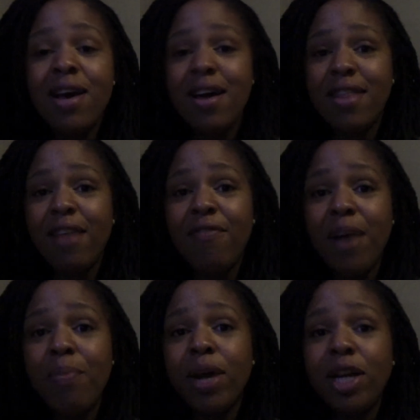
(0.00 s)
that
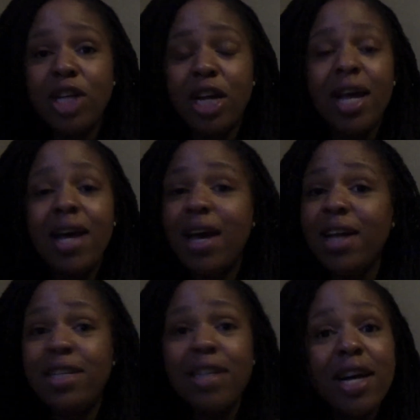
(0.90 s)
vibration,
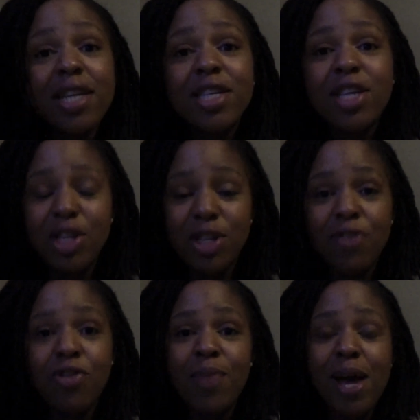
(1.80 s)
it does
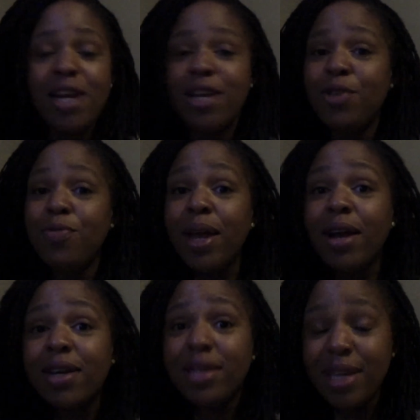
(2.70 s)
serve humanity. You may
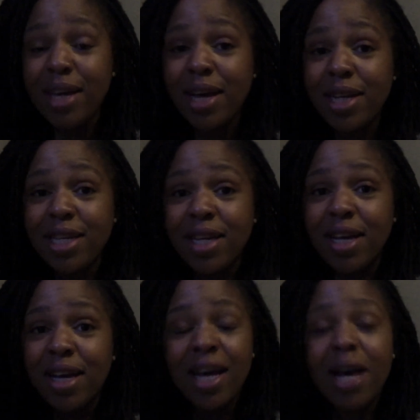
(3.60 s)
not see it,
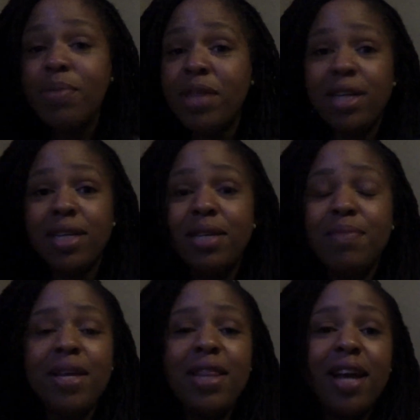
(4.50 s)
but that doesn't
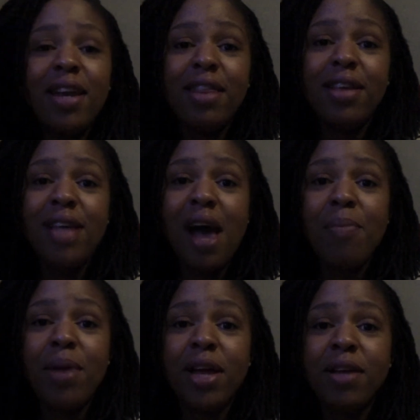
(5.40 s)
mean that nothing's
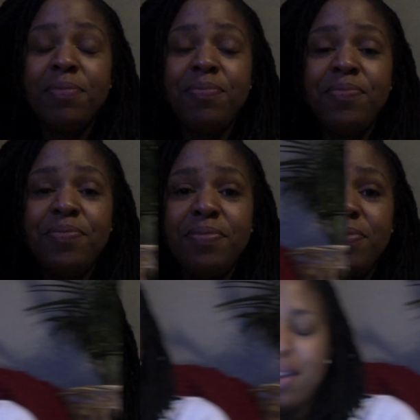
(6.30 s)
happening.
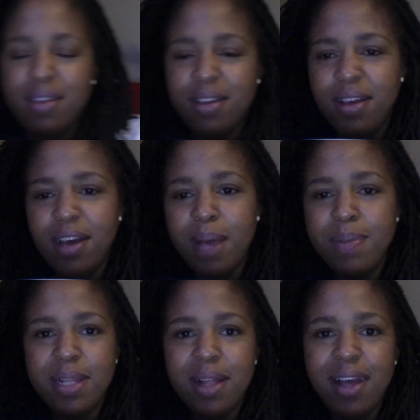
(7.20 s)
I'm
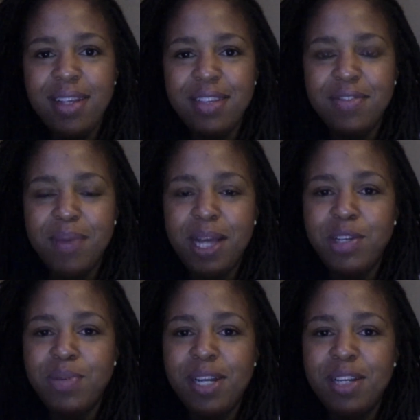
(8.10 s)
Celeste from
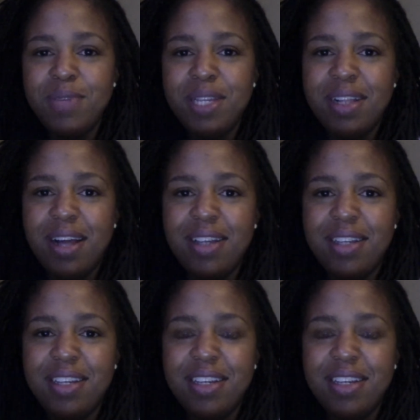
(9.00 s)
Astro Mountain with Celeste,